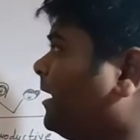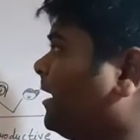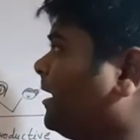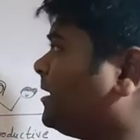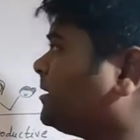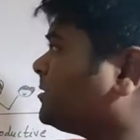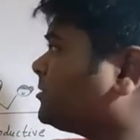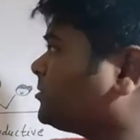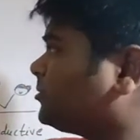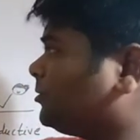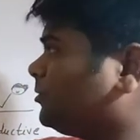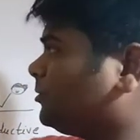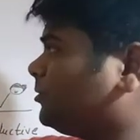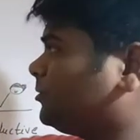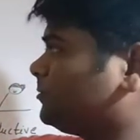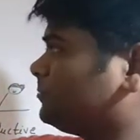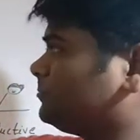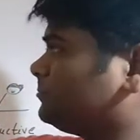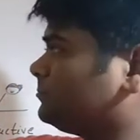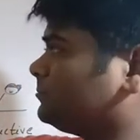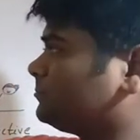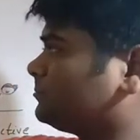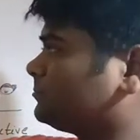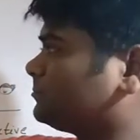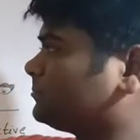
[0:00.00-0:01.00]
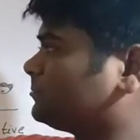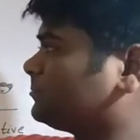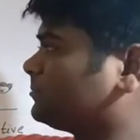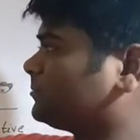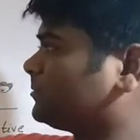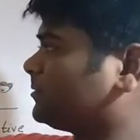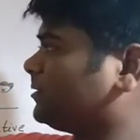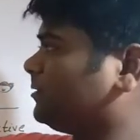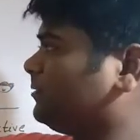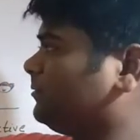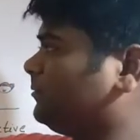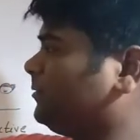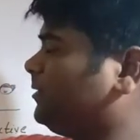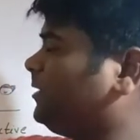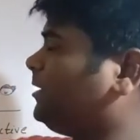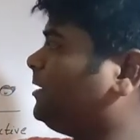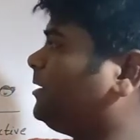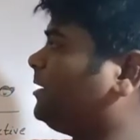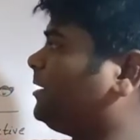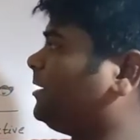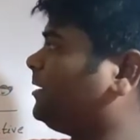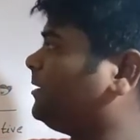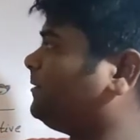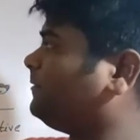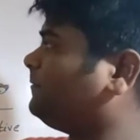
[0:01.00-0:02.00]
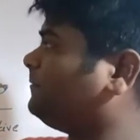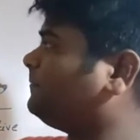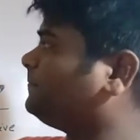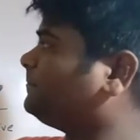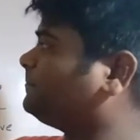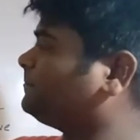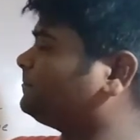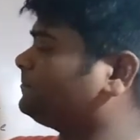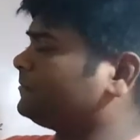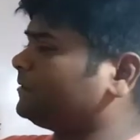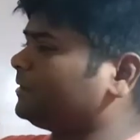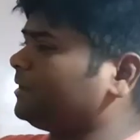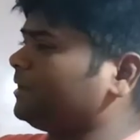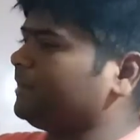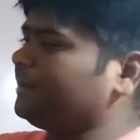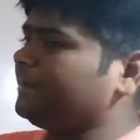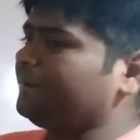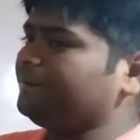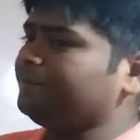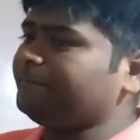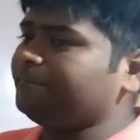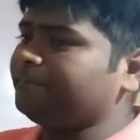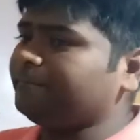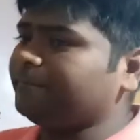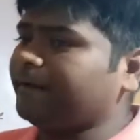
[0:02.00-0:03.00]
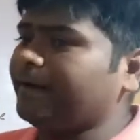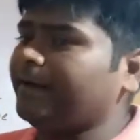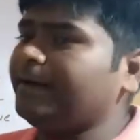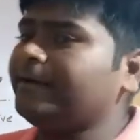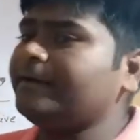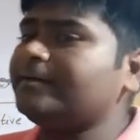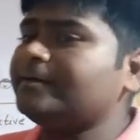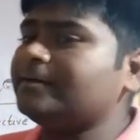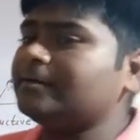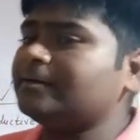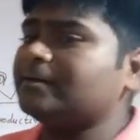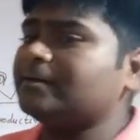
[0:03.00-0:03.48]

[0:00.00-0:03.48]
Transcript: So we have a different